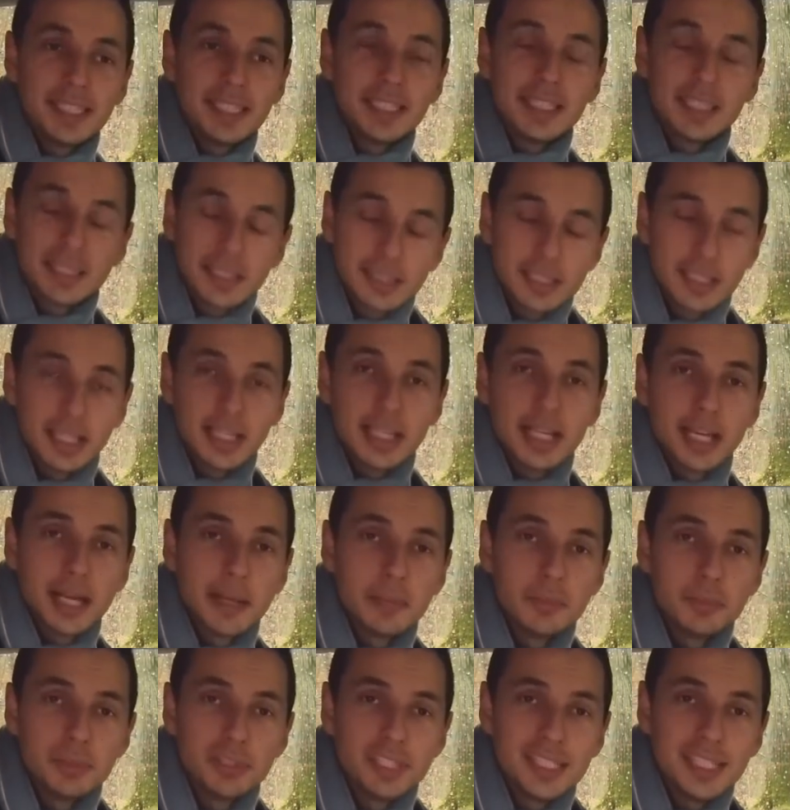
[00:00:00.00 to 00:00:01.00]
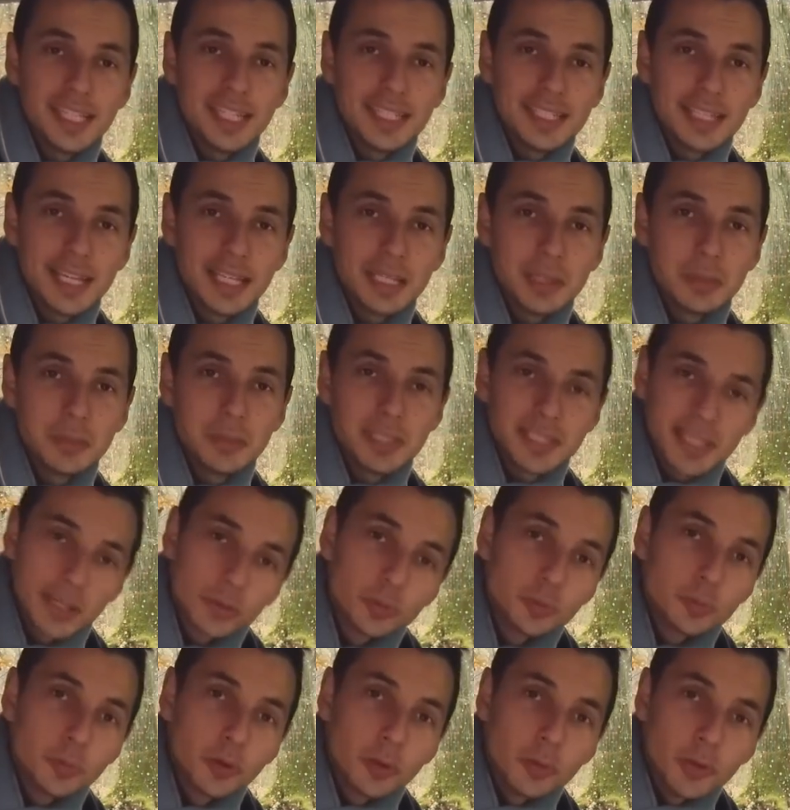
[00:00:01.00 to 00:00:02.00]
It's a small detail, but it
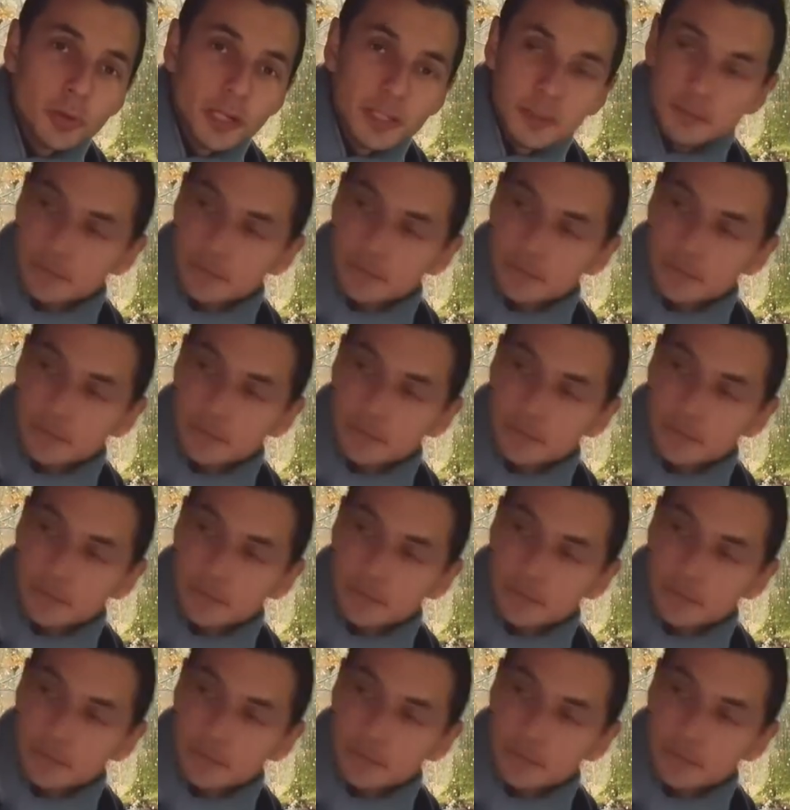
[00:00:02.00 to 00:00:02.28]
matters to me.